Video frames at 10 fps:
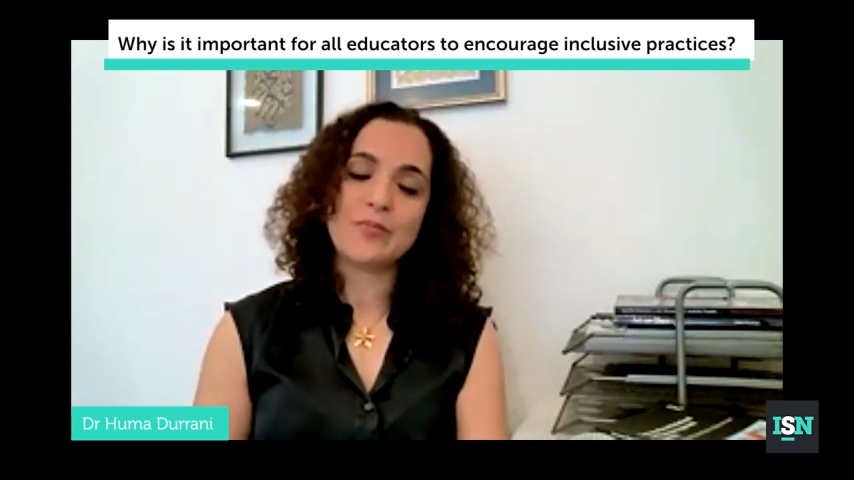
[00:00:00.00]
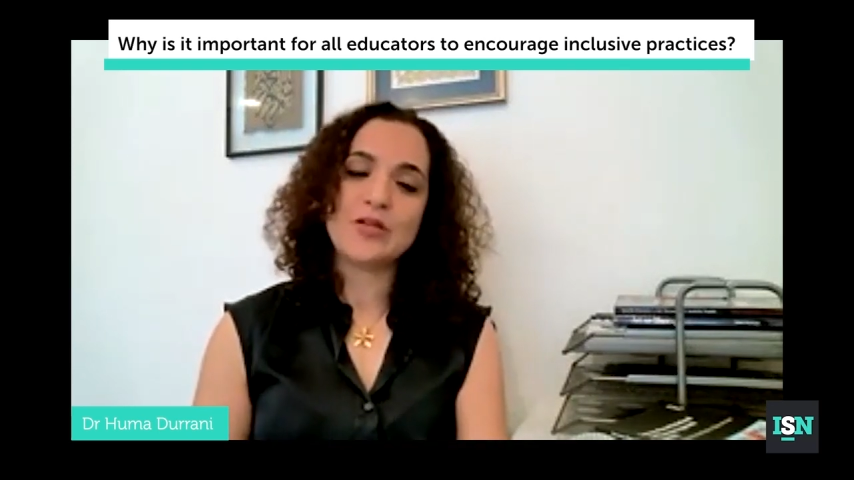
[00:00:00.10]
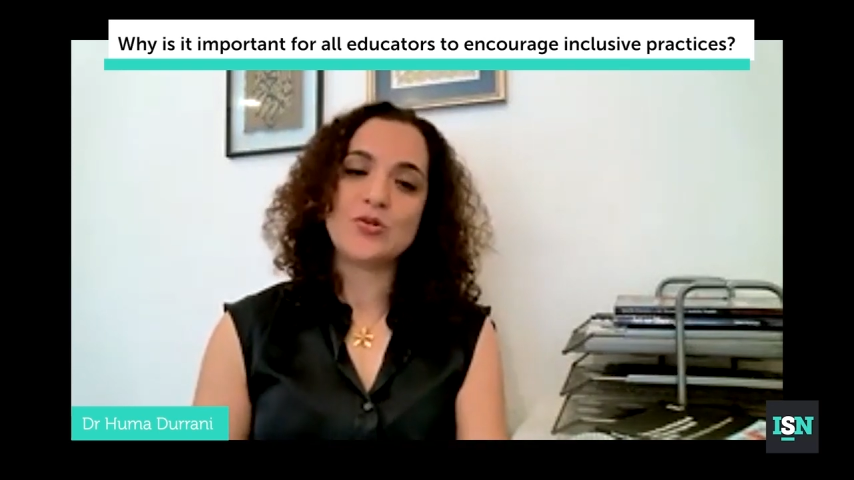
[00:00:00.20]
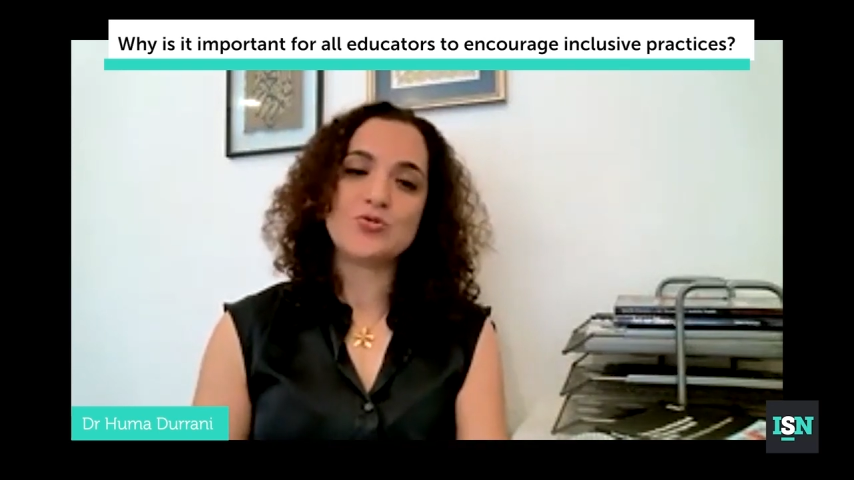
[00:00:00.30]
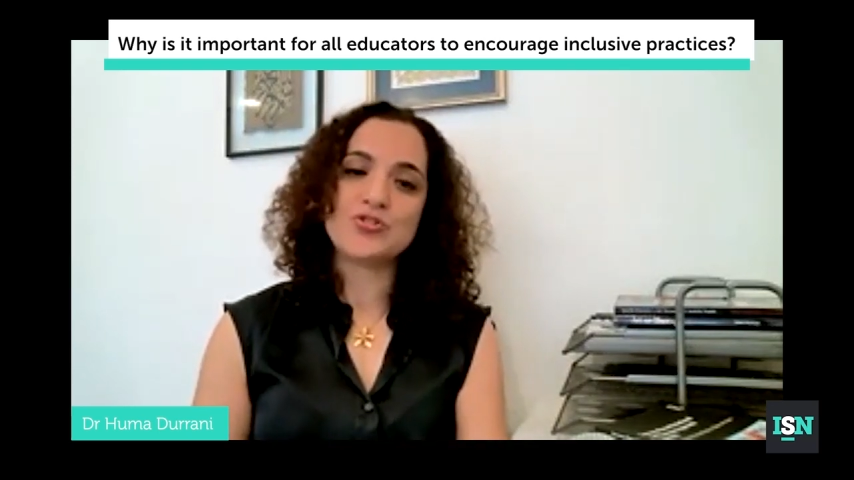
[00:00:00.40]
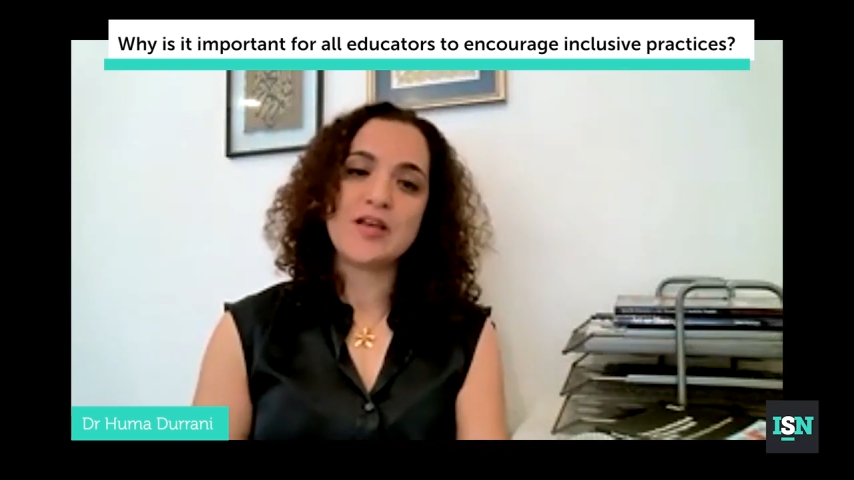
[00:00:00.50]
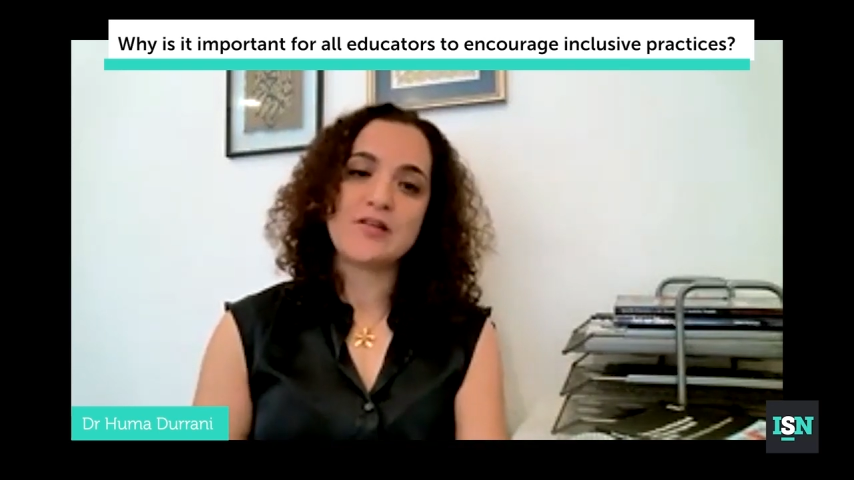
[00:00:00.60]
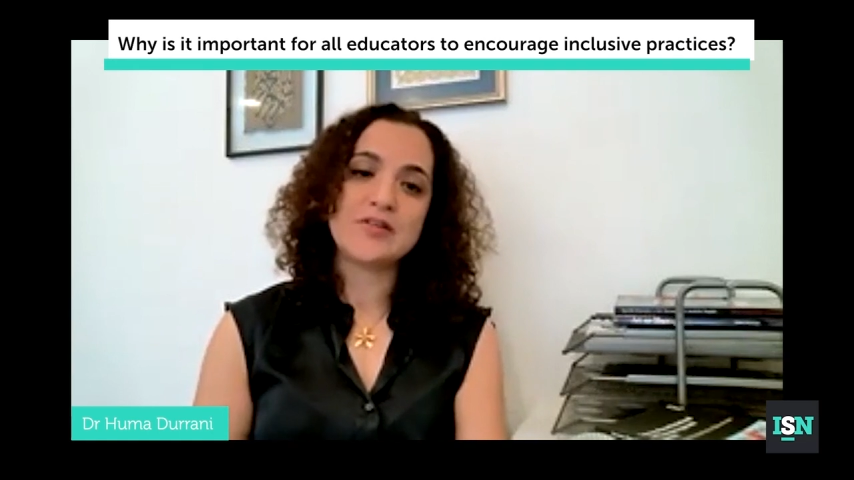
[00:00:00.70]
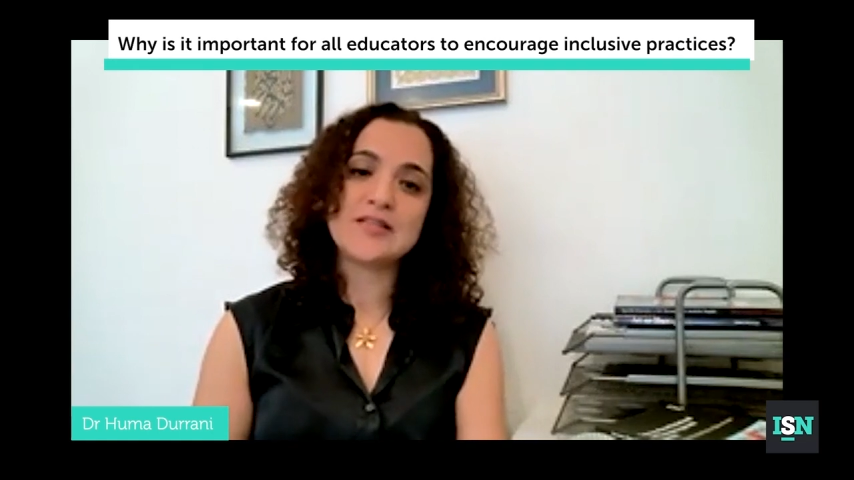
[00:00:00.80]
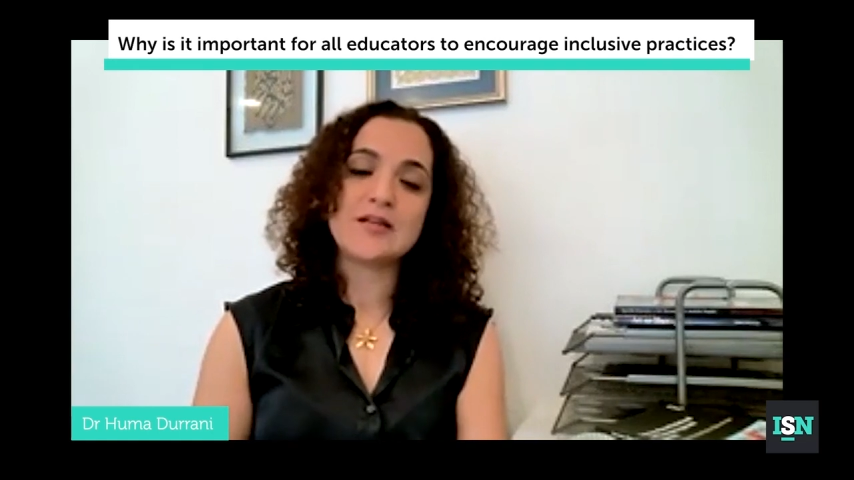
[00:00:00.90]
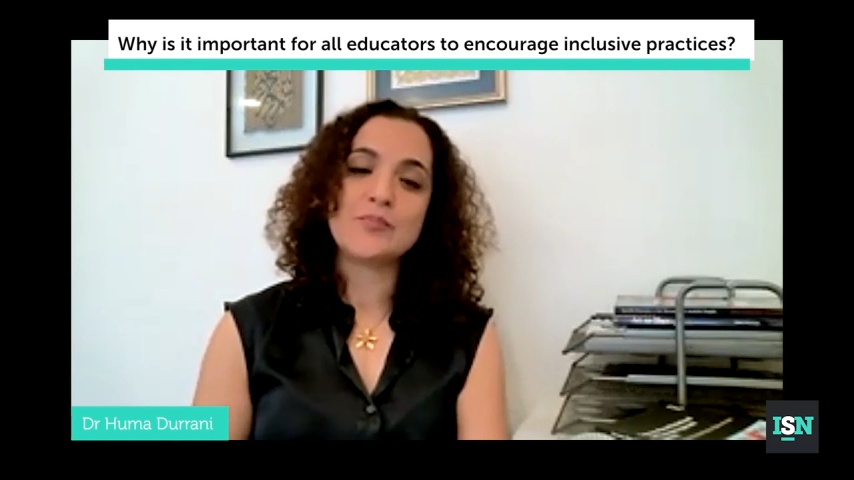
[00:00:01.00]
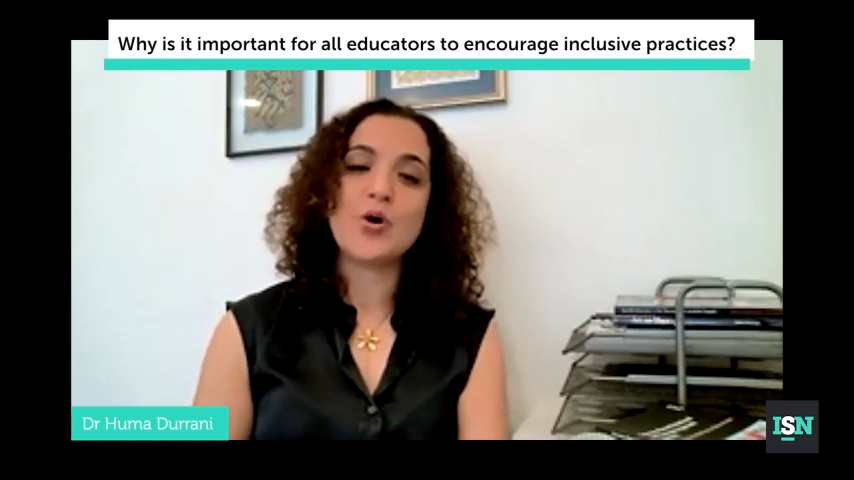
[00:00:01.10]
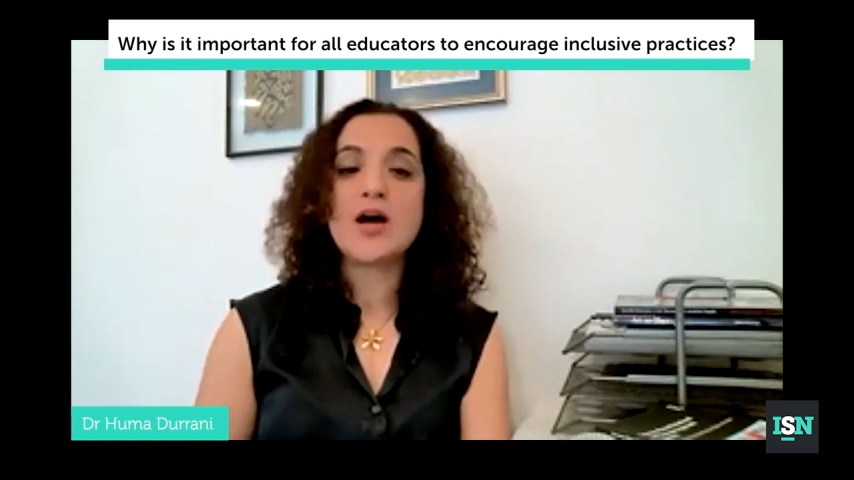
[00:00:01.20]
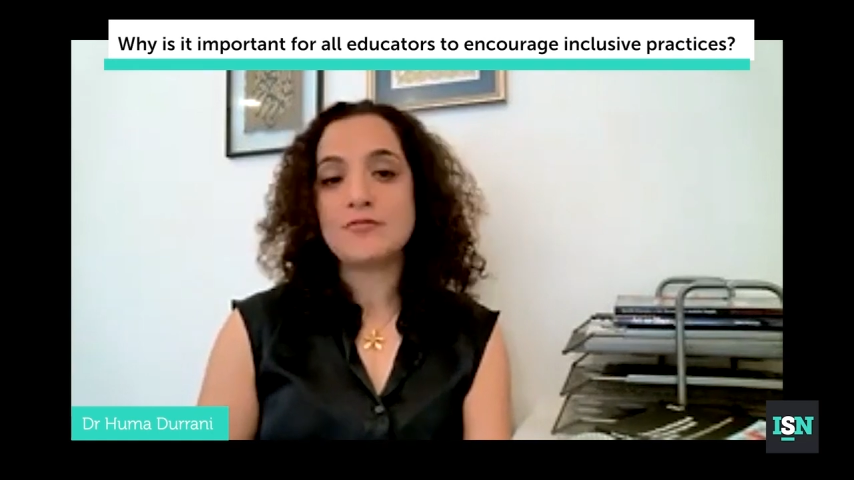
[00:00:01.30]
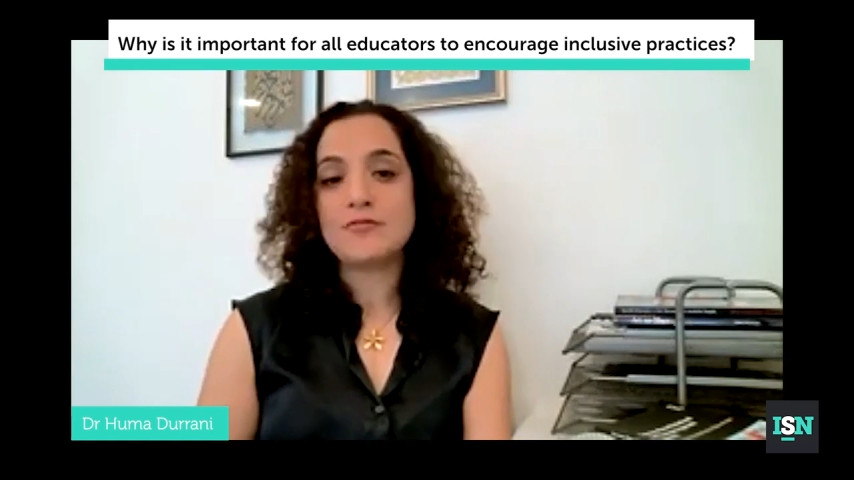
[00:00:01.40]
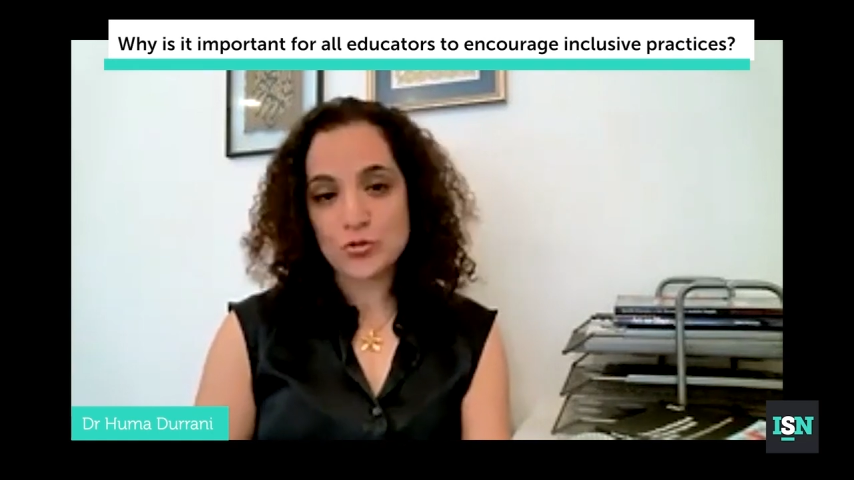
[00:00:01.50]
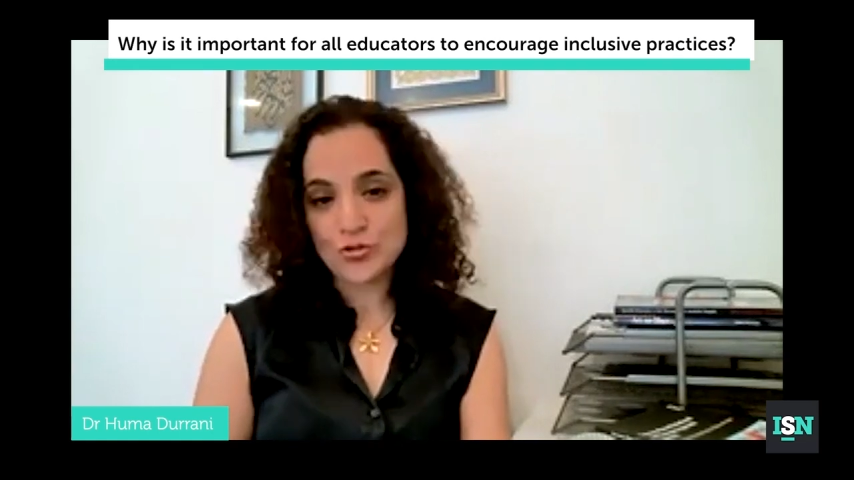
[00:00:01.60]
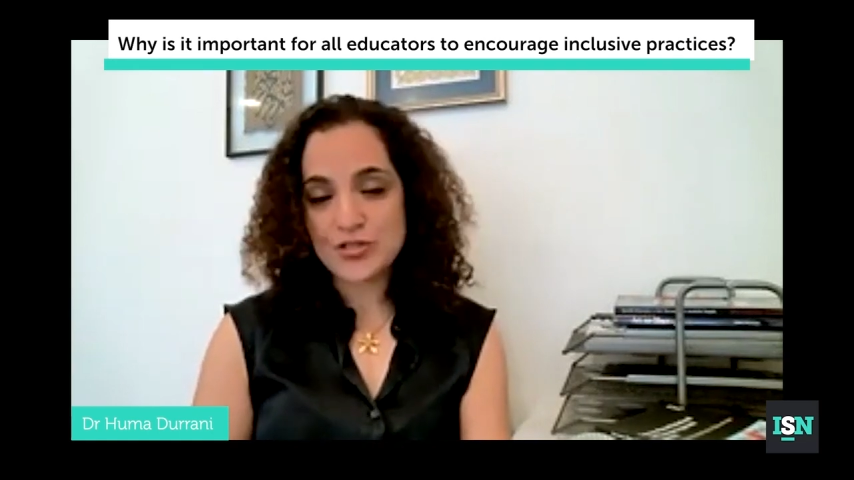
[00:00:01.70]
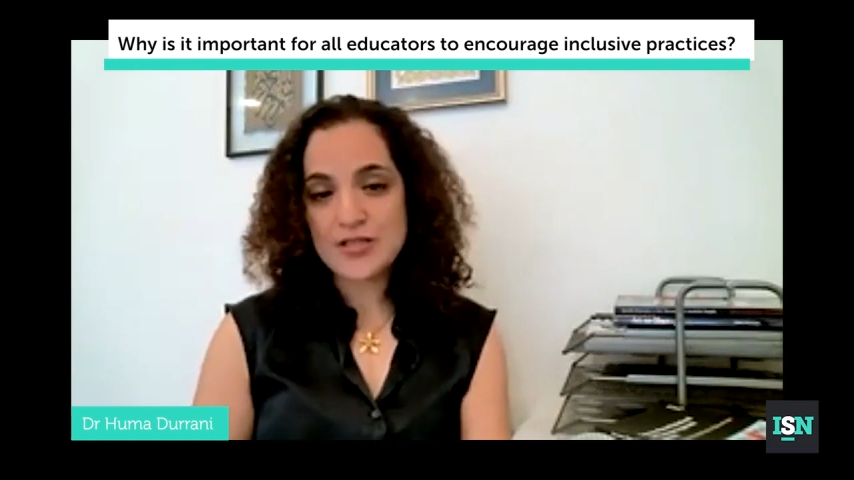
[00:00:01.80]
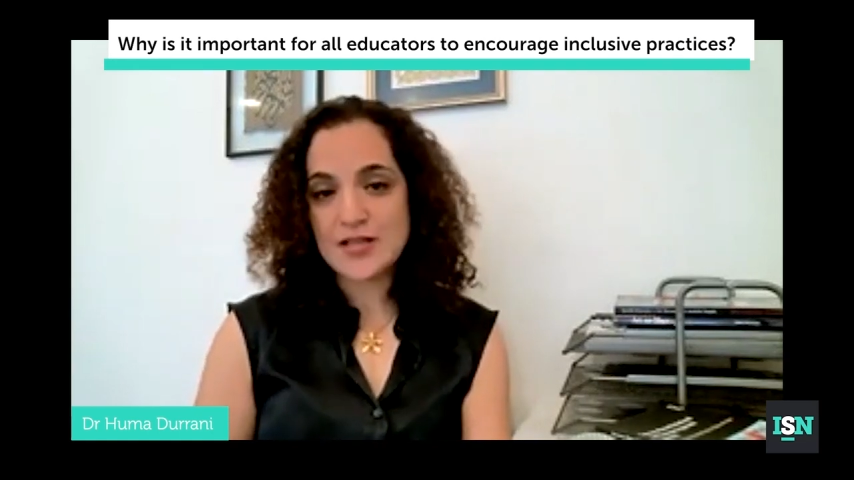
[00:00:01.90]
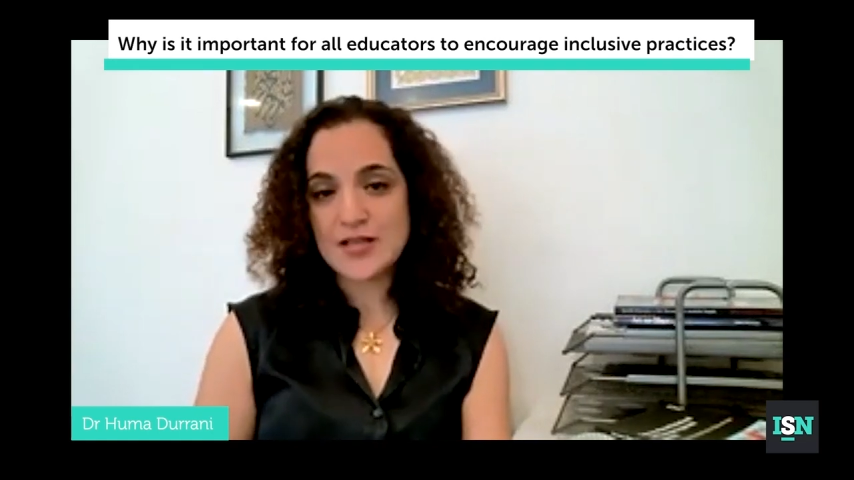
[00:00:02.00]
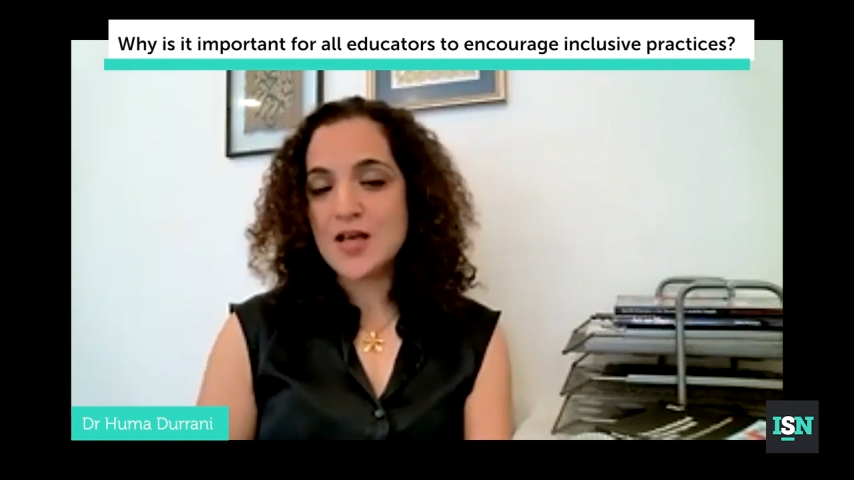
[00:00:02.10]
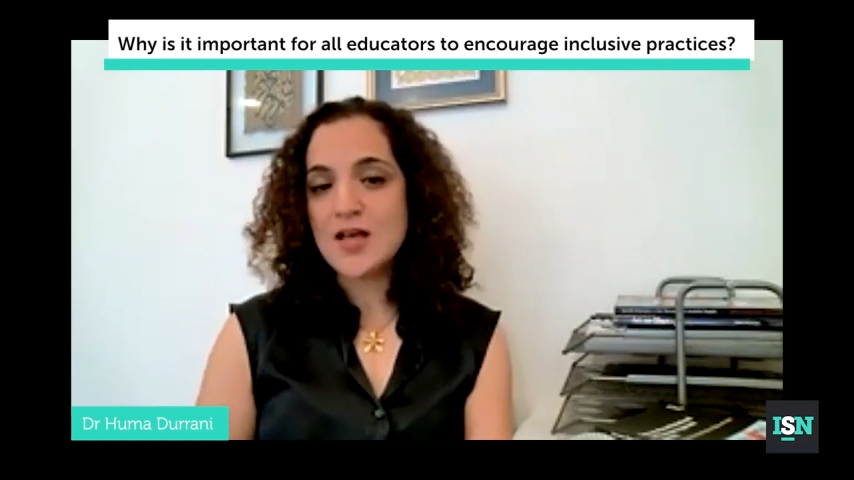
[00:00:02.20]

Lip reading: inclusion here in Singapore, unfortunately.